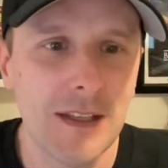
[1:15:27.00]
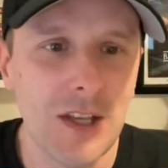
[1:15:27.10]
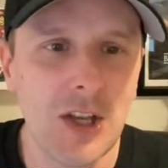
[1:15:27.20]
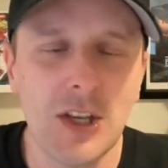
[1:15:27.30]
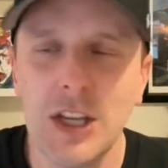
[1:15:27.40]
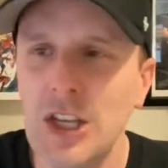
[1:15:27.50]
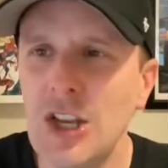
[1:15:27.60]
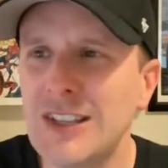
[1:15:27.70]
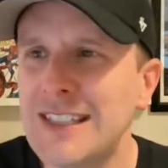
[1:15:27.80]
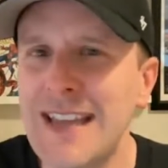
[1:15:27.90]
you could
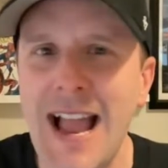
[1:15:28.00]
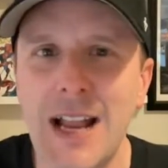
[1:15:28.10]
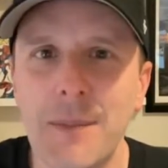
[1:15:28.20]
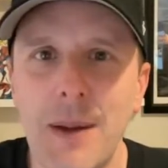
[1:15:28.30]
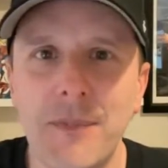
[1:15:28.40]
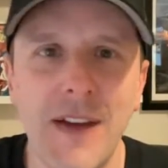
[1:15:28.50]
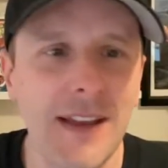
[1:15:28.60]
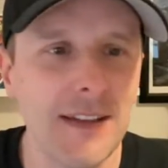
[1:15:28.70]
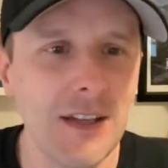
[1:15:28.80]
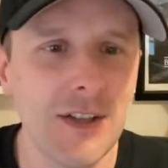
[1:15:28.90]
you could stack them up,
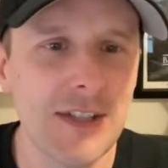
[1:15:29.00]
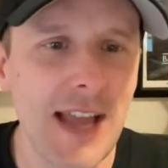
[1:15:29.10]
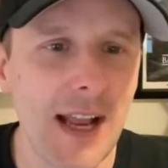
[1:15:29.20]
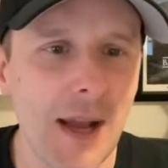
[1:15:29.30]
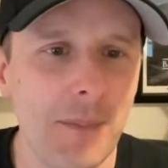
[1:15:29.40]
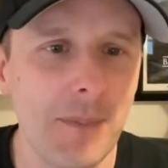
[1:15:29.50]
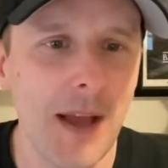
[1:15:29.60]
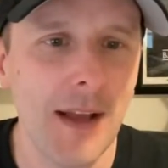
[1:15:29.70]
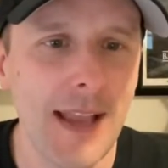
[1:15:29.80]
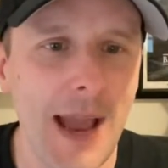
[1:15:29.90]
fant. You could stack up
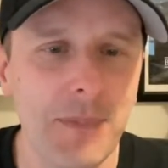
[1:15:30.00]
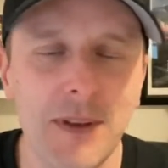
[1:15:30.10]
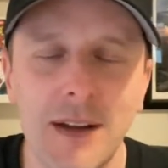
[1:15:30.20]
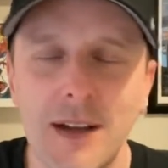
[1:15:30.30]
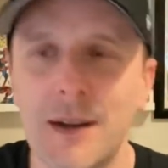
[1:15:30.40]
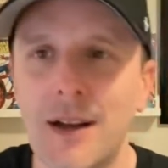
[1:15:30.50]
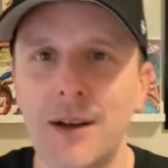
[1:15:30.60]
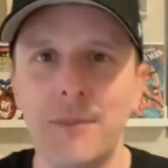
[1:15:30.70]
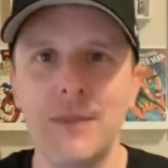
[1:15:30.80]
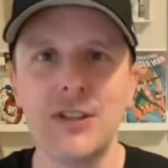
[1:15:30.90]
uh, Captain uh,
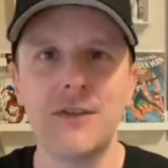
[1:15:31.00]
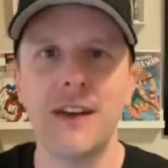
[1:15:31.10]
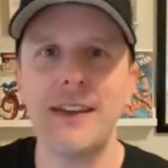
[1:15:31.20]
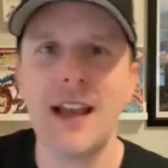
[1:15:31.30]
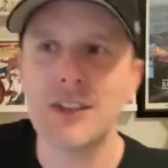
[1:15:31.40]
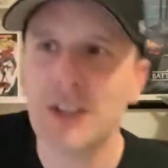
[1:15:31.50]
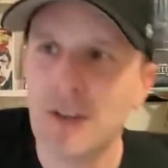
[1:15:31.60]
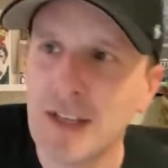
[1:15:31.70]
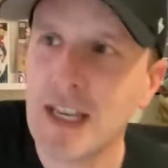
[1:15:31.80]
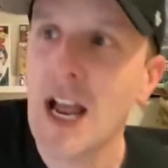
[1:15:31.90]
uh, Mister Fantastic like
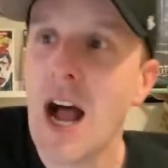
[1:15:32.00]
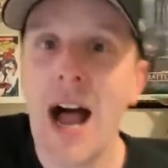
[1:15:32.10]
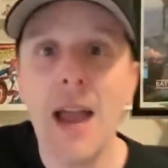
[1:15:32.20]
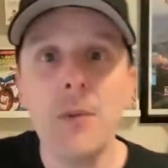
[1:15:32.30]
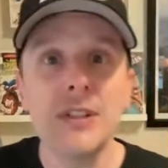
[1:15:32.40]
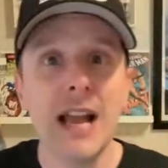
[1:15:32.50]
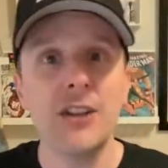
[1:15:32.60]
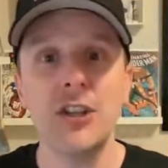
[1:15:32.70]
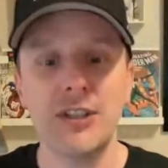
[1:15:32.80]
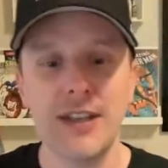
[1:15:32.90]
crazy. I was
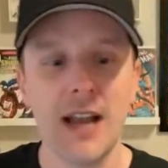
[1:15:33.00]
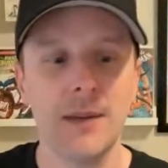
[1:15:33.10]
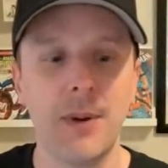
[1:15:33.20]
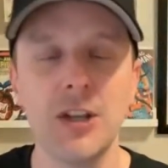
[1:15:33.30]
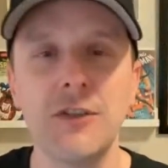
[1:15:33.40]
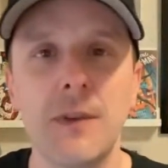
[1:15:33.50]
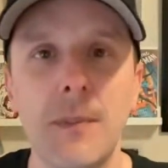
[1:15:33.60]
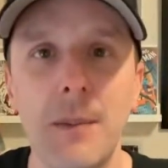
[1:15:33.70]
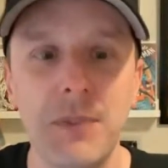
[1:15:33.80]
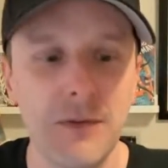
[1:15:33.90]
actually stacked a bunch of
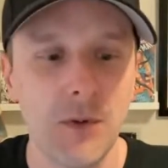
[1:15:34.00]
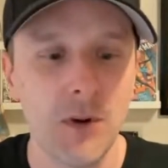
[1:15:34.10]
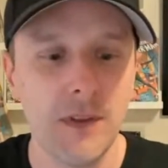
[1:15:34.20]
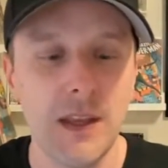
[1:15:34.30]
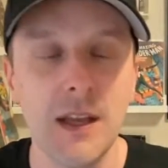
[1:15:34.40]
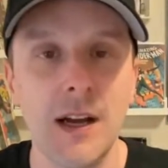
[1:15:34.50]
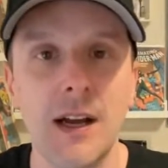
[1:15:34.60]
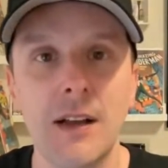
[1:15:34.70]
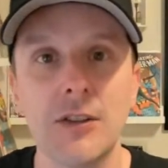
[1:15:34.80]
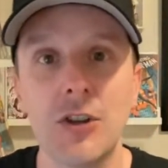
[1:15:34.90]
them up before the
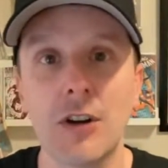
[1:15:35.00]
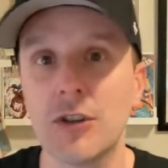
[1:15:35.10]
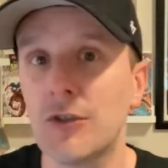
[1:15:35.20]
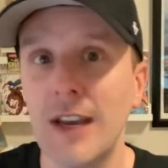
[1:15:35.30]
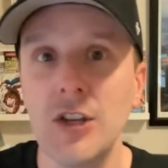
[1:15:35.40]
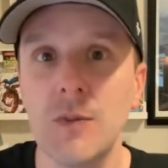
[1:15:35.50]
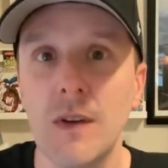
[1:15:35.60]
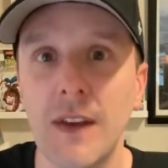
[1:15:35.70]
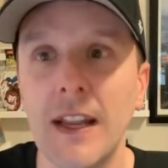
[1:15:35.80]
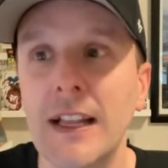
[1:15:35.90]
uh, Doctor Strange
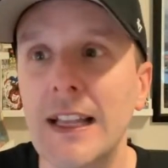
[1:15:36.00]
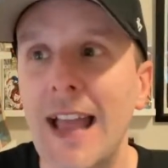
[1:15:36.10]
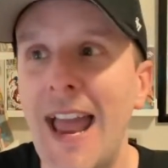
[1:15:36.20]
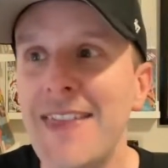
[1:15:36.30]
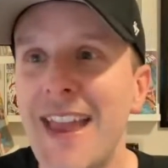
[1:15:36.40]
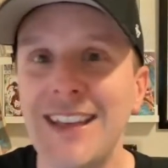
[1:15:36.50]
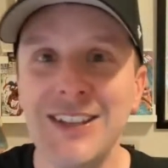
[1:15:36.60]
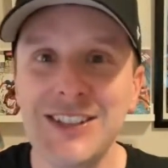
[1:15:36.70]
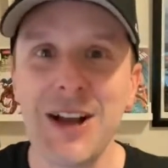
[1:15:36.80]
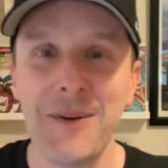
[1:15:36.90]
movie, and then
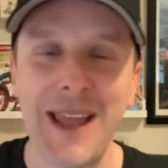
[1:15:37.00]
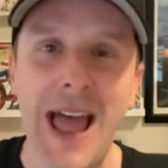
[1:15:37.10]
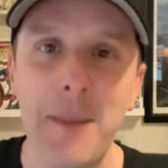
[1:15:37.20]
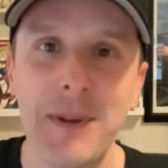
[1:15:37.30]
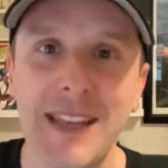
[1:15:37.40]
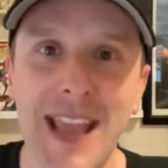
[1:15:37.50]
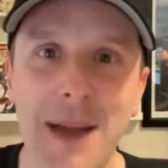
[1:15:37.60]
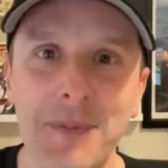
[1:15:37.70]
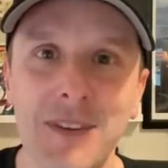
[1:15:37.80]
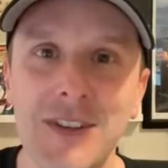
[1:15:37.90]
you saw what happened to
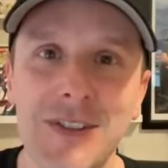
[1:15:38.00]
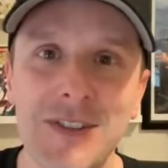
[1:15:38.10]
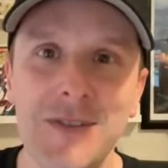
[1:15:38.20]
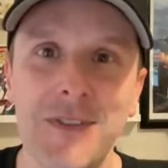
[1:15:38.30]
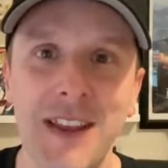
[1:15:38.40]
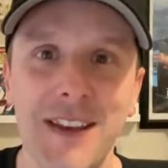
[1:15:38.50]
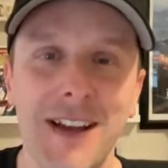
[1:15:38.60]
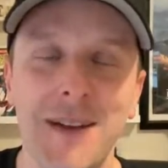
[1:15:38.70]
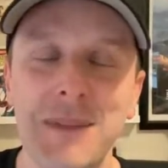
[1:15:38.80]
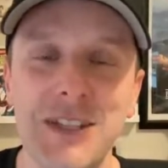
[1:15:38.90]
Captain to to
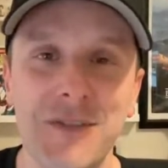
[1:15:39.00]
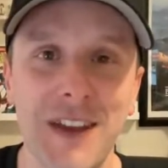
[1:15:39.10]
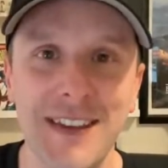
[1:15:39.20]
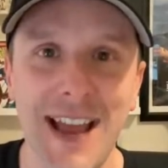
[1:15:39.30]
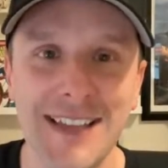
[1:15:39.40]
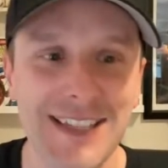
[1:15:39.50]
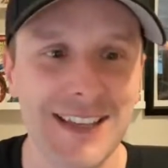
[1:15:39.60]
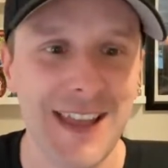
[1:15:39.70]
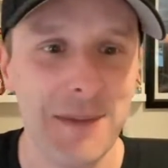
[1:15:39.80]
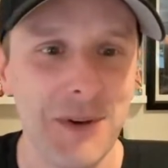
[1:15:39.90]
uh, Mister Fantastic
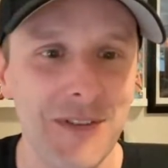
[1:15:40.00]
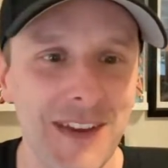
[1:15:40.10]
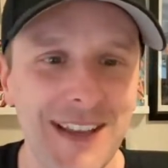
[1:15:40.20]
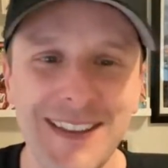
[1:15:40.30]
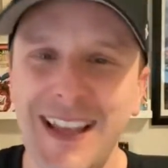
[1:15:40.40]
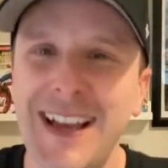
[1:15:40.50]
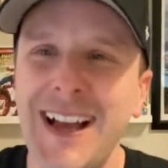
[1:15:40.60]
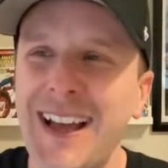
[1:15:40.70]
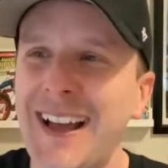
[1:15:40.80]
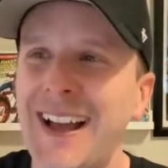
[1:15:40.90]
in that movie.
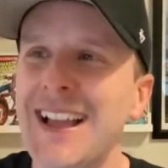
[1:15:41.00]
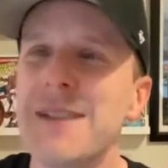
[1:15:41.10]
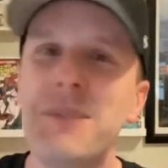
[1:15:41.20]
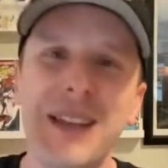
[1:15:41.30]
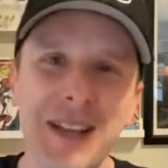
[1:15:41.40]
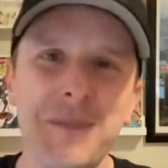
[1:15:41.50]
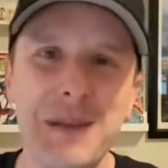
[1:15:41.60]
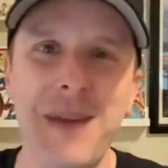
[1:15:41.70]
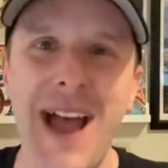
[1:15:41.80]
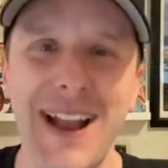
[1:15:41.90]
but he'll be
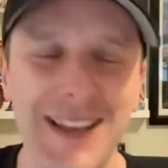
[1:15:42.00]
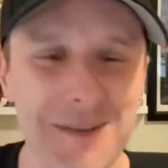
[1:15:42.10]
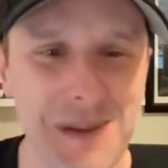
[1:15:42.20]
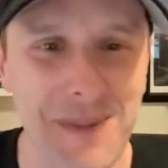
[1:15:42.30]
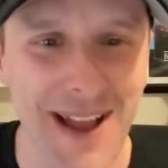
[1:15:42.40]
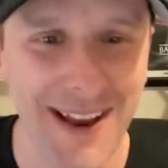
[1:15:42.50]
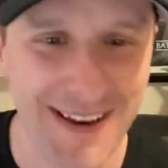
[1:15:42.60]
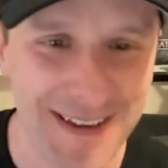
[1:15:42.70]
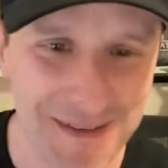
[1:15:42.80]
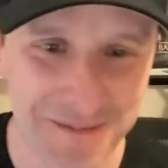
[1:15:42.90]
back. He'll be back,
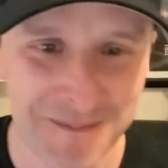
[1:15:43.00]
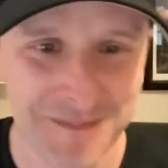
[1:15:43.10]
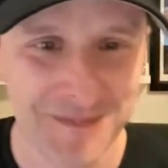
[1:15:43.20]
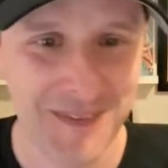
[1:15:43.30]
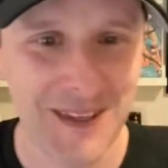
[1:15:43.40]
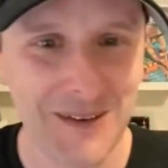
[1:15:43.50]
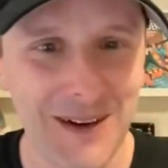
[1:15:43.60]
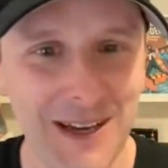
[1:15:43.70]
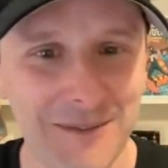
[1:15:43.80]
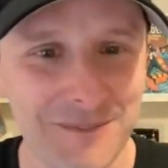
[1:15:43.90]

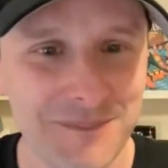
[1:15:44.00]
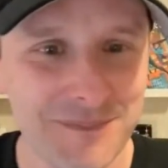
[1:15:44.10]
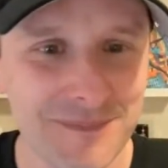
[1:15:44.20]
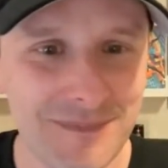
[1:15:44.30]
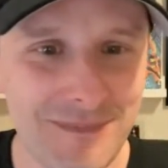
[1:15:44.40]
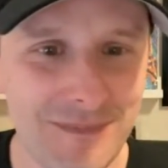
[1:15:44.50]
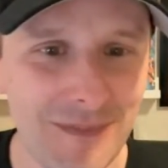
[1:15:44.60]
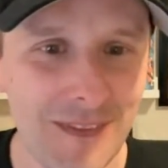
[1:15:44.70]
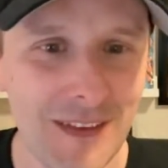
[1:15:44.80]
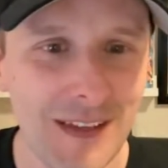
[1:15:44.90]
right?
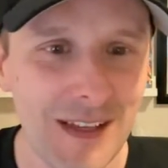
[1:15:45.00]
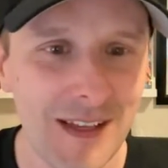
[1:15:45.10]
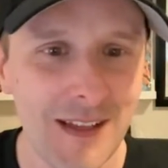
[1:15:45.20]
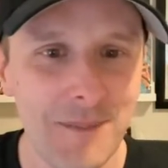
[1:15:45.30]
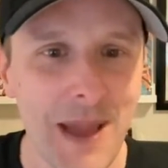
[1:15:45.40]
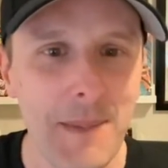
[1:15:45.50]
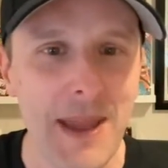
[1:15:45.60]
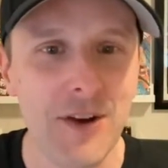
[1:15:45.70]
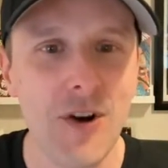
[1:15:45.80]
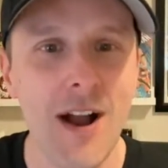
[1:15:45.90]

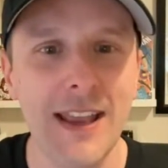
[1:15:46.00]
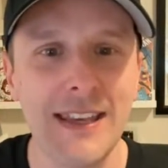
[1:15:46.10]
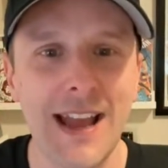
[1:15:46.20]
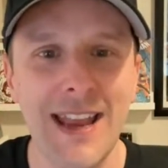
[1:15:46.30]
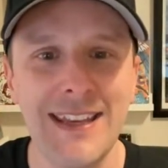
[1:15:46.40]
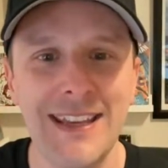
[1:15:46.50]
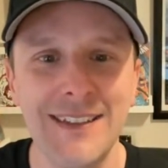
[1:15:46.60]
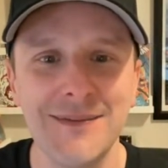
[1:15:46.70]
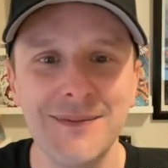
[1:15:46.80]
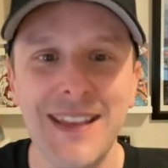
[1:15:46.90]
Batman Crockett
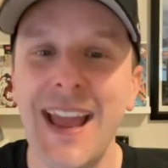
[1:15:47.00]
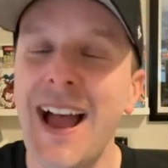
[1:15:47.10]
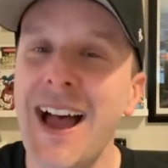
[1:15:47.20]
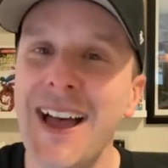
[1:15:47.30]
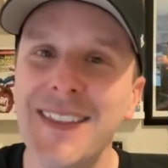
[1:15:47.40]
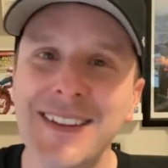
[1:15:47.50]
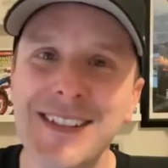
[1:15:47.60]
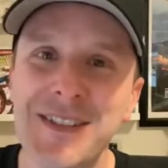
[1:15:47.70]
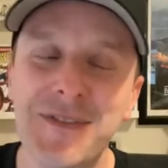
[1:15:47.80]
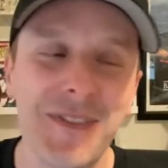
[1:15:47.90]
ninety. Yeah,
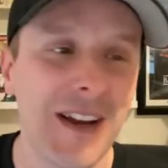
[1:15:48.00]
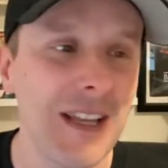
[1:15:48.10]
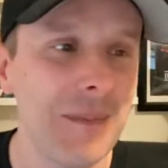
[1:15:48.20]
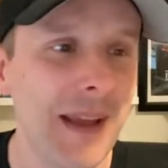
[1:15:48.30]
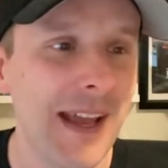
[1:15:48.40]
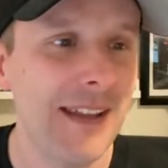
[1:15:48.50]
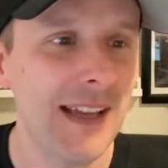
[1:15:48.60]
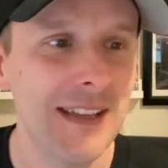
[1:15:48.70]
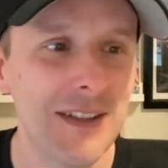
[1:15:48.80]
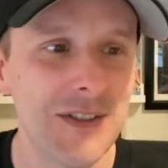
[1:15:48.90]
those are funny, man.
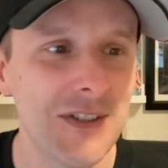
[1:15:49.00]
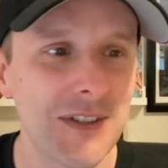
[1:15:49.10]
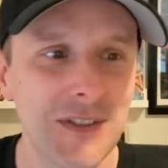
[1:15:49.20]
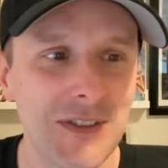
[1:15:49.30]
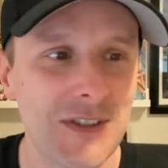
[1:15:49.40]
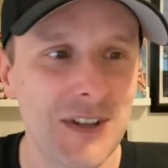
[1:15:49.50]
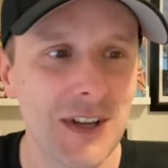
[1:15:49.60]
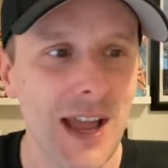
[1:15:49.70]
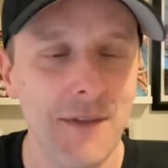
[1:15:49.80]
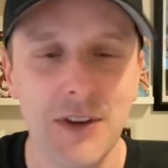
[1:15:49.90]
Like those are those are
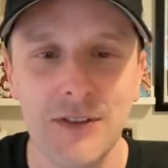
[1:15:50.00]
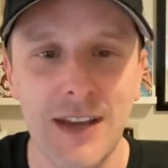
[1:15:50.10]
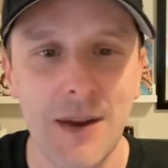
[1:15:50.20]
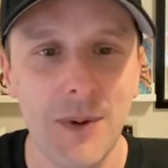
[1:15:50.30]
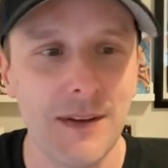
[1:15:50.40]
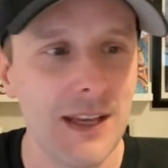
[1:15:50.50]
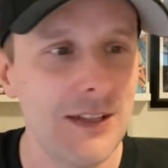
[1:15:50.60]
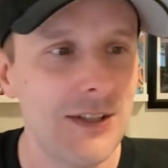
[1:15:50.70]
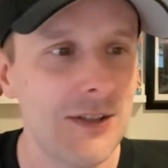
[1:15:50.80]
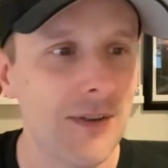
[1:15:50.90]
gonna have their day one day
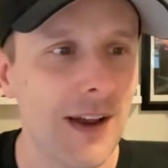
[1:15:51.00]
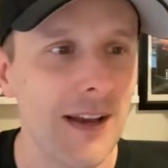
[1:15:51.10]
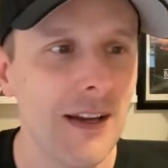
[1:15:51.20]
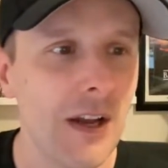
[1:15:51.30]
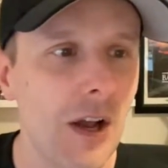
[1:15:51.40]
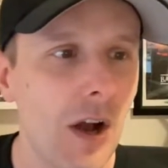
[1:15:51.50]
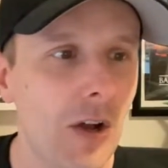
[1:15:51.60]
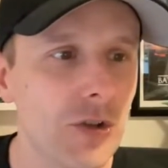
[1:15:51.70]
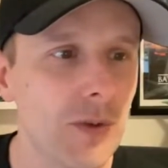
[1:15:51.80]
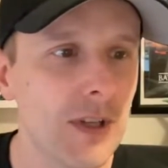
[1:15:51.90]
too, right?
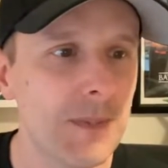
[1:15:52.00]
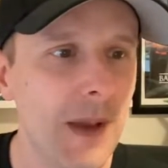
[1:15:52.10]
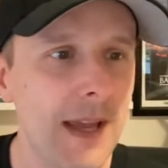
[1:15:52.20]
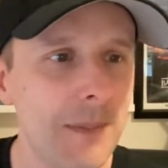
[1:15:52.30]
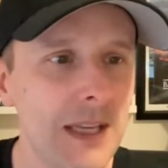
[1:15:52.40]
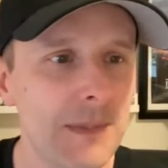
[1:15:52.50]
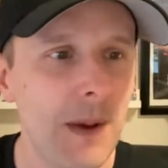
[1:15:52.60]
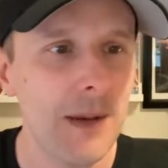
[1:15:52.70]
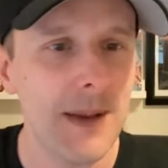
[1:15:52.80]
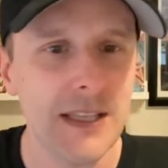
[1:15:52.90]
Ultra animated
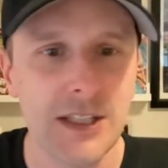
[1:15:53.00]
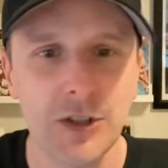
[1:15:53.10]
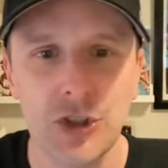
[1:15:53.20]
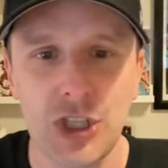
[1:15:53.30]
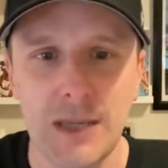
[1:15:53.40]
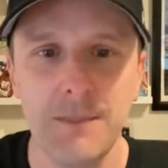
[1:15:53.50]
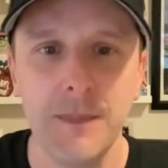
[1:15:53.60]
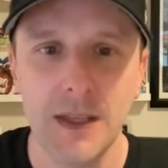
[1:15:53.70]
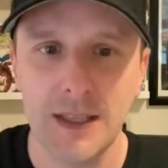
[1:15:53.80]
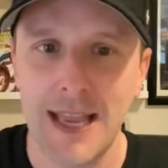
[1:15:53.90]
Spider Man still cheap?
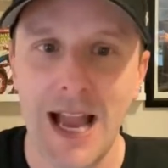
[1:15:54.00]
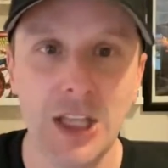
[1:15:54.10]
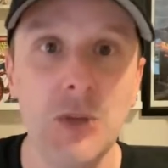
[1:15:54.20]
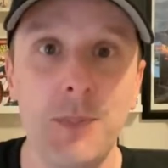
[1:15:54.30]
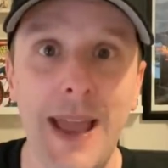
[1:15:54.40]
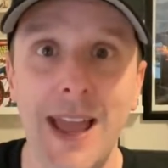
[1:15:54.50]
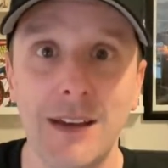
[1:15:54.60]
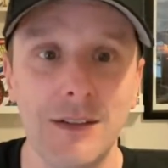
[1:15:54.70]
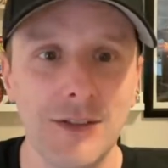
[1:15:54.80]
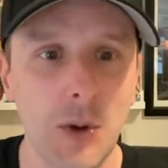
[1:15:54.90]
Yeah, you bet.
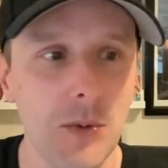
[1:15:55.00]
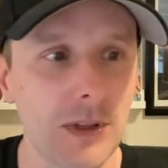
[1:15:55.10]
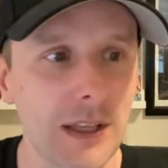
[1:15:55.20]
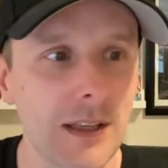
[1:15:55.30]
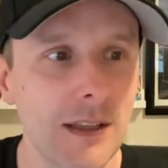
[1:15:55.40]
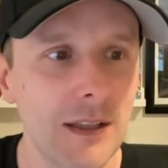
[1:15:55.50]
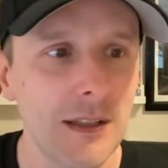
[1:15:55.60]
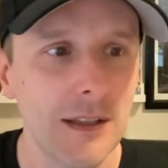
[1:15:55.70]
Totally.